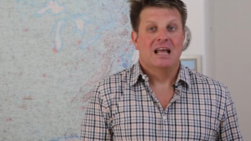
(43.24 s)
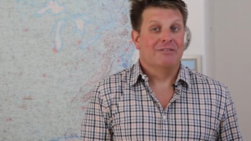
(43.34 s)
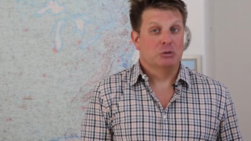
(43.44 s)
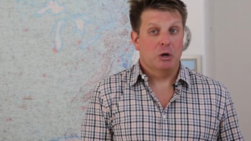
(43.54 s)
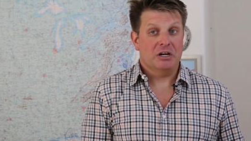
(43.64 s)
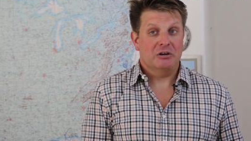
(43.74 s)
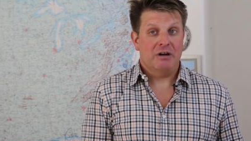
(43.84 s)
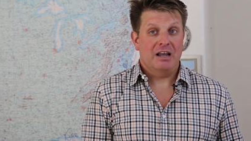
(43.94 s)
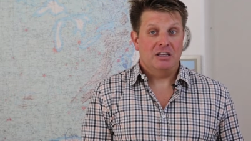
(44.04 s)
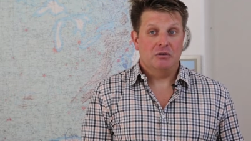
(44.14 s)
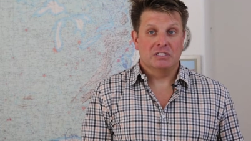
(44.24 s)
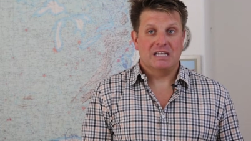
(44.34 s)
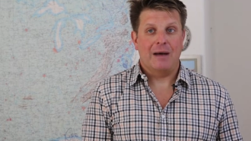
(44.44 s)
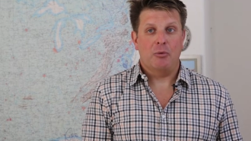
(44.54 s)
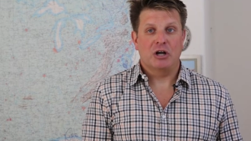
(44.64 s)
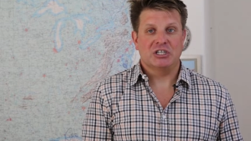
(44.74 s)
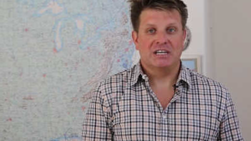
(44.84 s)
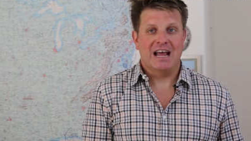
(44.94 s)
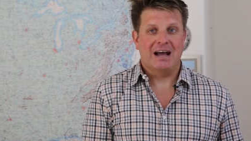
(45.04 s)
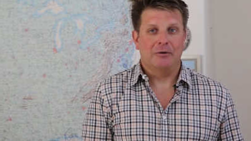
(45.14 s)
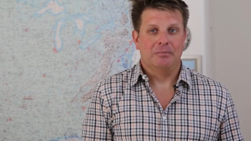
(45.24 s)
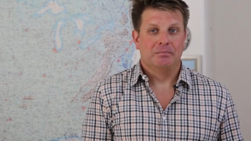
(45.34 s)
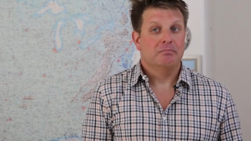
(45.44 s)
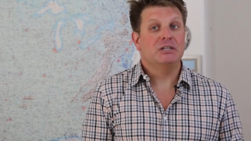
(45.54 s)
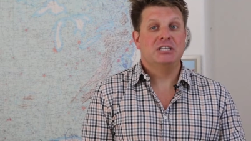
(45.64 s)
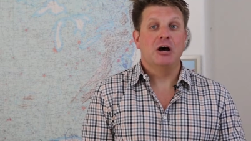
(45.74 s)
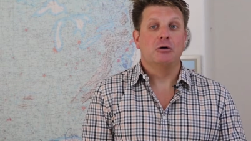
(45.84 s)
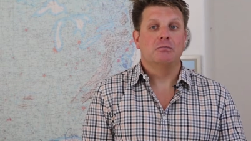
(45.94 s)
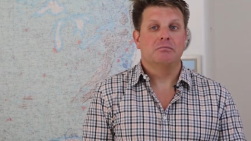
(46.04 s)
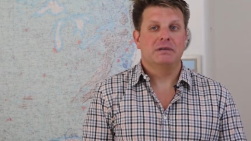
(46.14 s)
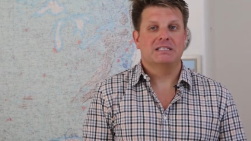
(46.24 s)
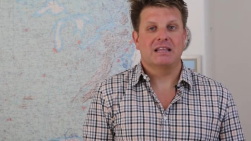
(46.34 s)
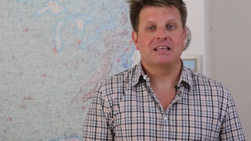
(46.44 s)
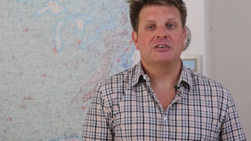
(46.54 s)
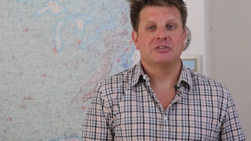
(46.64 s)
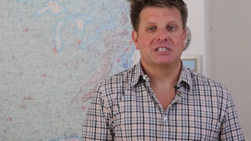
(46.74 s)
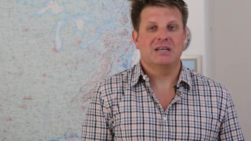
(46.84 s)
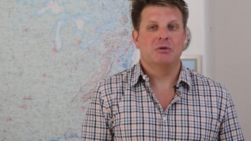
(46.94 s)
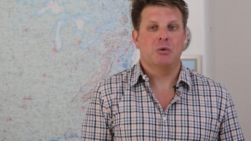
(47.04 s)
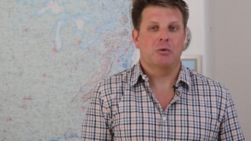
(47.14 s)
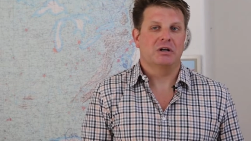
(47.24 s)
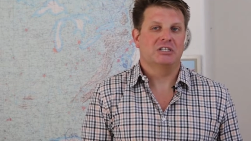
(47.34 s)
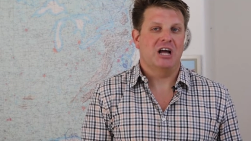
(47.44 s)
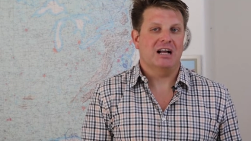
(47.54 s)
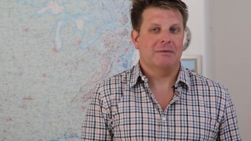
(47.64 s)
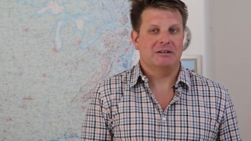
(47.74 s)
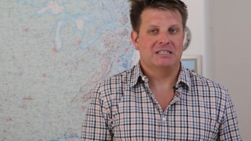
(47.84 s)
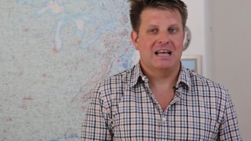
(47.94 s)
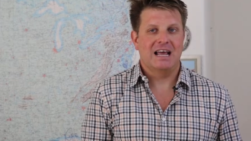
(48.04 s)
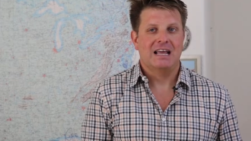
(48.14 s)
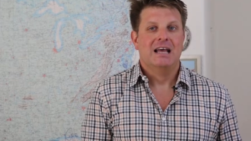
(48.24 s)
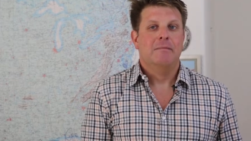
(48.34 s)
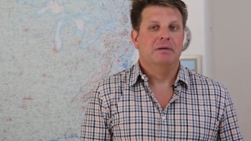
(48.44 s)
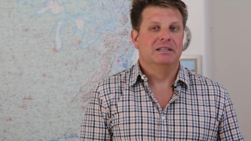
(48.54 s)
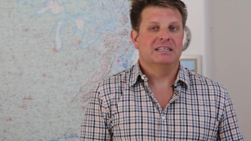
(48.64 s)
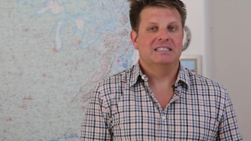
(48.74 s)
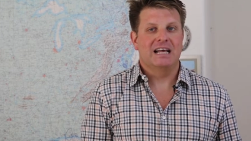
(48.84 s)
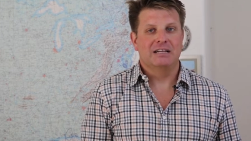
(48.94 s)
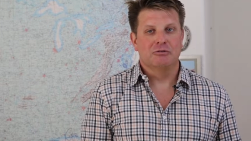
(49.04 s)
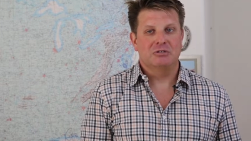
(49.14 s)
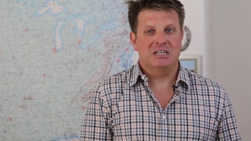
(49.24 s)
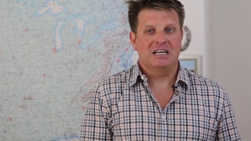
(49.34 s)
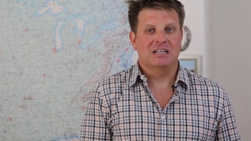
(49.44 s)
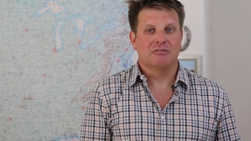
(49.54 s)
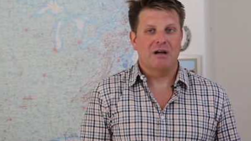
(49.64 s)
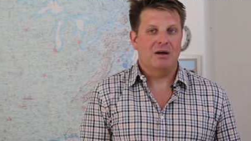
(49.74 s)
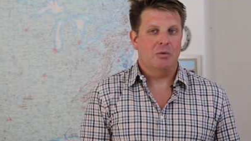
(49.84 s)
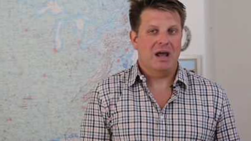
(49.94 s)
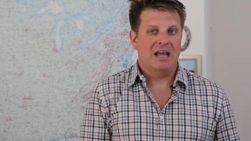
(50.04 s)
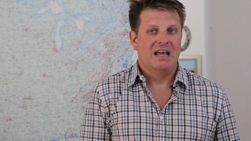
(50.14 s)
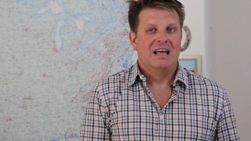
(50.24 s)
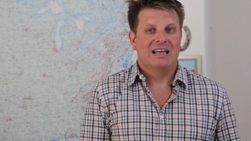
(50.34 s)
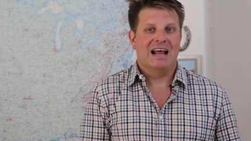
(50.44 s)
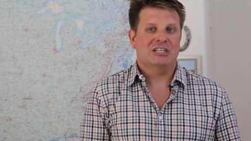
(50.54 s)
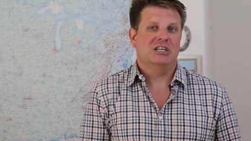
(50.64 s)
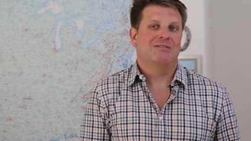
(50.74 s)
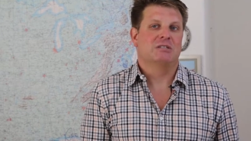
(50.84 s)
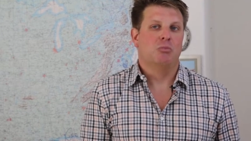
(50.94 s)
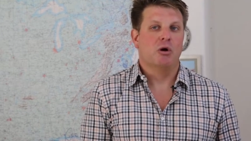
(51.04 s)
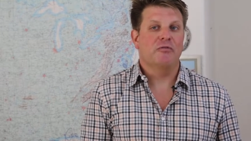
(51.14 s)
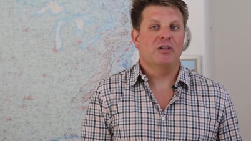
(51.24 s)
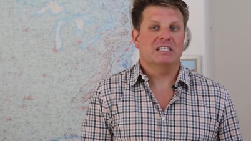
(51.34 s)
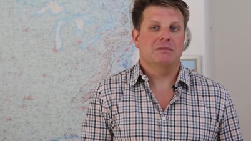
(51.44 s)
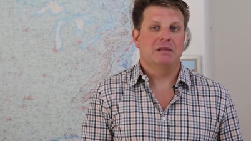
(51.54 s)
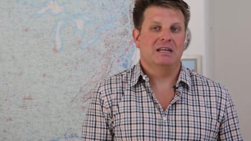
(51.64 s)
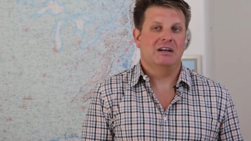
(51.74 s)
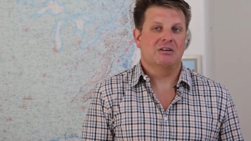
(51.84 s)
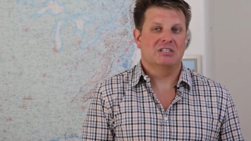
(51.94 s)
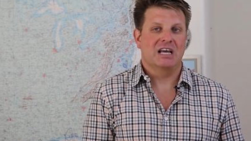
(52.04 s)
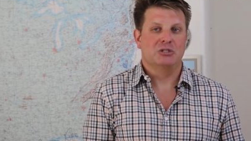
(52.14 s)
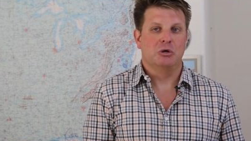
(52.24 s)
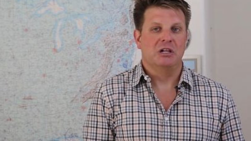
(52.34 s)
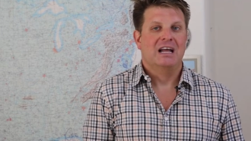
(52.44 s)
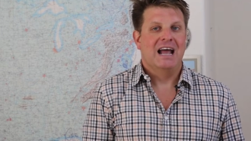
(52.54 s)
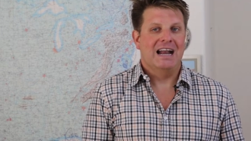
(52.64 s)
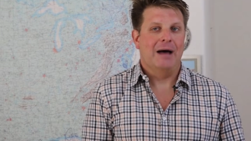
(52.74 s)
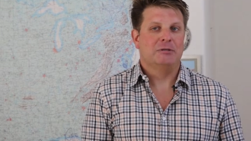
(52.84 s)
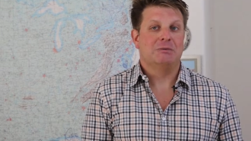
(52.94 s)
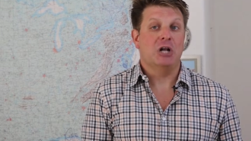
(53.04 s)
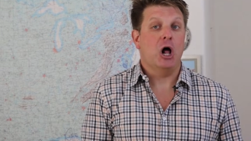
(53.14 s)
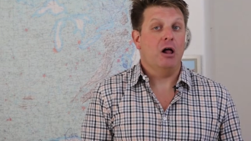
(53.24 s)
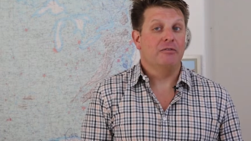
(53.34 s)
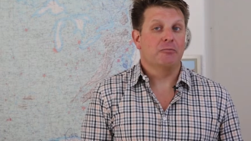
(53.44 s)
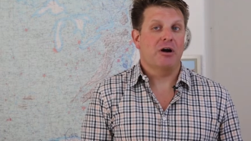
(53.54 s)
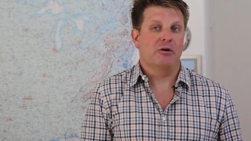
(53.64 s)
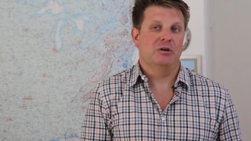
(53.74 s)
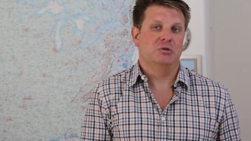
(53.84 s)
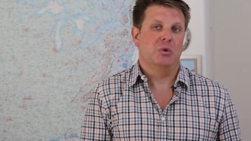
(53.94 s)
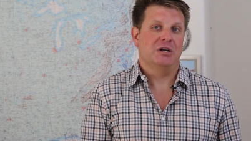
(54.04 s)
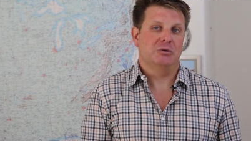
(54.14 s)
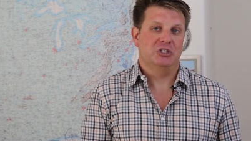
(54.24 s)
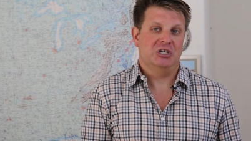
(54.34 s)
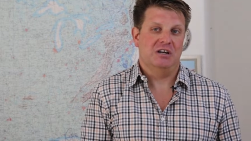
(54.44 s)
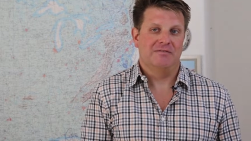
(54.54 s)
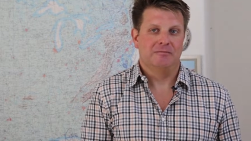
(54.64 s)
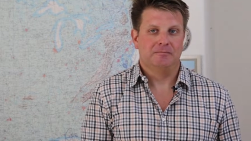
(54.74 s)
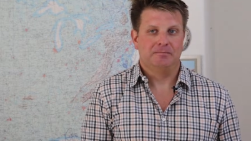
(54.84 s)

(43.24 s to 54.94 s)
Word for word: If it's working great, you can stop watching now. But don't, because I think you'll see with what we're going to talk about today, building a daily routine in the right way can actually give us more flexibility in our schedule and help us meet all the priorities we want to achieve.